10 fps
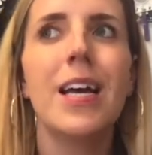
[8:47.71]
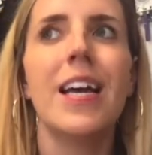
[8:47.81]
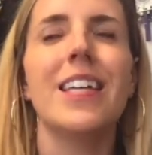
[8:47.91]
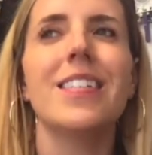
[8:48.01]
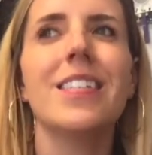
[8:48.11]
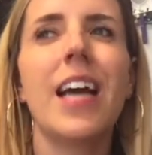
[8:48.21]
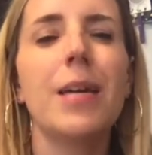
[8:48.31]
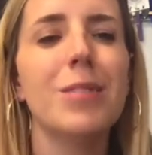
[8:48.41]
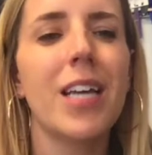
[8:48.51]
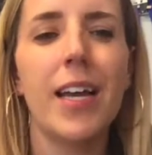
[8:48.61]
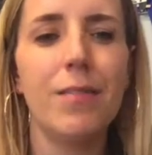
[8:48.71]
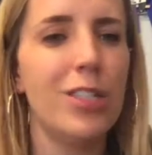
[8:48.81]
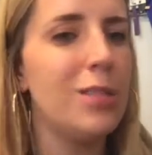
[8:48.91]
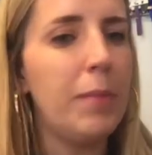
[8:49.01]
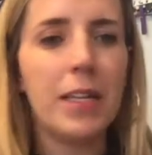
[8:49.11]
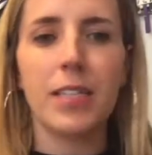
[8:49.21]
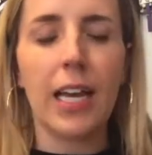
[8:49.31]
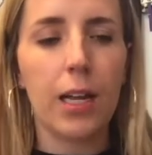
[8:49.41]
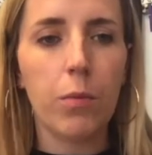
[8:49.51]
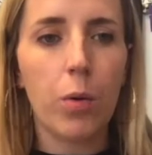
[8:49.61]
It's the time to kind of just
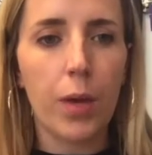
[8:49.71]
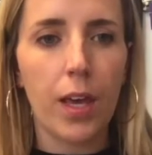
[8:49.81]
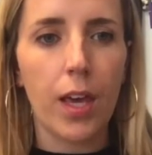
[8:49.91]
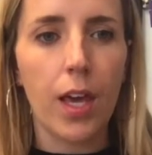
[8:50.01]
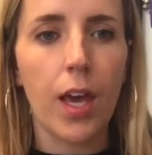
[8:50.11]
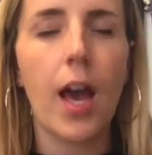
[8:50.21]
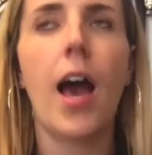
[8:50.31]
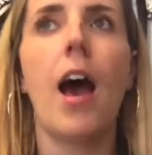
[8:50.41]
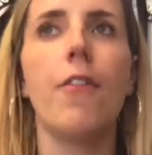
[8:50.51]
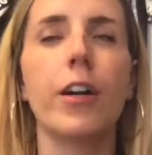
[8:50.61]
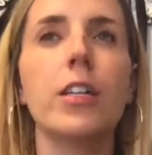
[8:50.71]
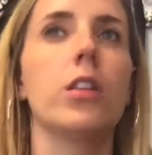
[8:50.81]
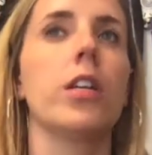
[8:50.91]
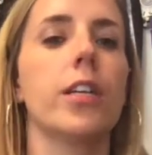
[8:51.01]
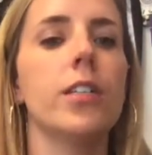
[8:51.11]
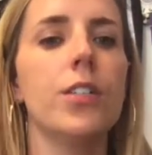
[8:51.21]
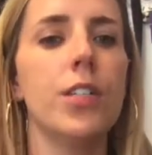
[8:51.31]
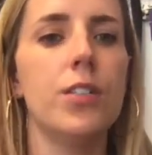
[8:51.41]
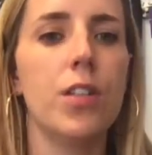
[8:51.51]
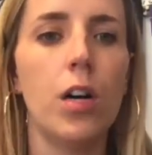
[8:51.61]
maintain what we have already learned.
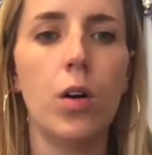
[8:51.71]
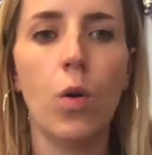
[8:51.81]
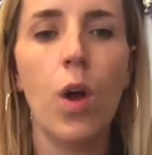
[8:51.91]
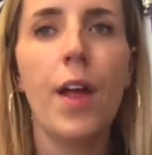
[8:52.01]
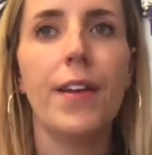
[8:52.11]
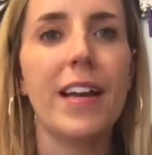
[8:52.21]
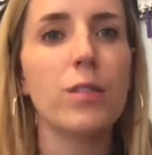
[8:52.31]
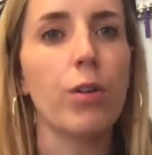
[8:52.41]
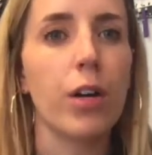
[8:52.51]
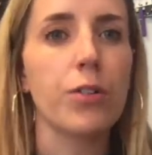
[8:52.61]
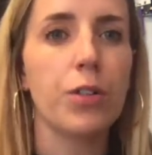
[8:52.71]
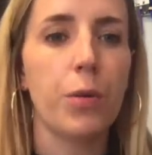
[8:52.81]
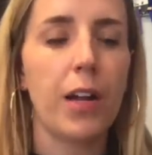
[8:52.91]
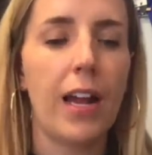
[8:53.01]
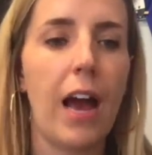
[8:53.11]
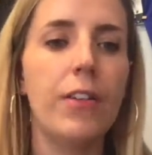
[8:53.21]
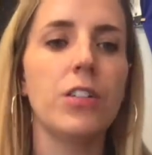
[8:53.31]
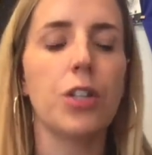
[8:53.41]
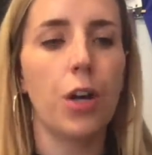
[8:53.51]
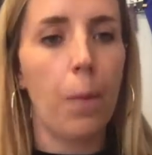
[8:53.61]
So next rehearsal, we're not having
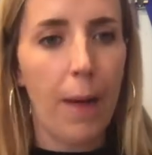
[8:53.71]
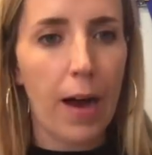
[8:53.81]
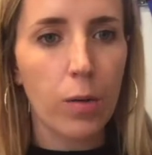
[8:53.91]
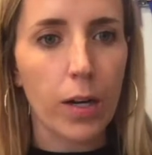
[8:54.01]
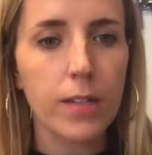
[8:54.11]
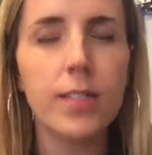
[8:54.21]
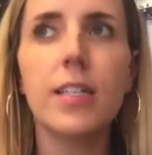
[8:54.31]
to go backwards.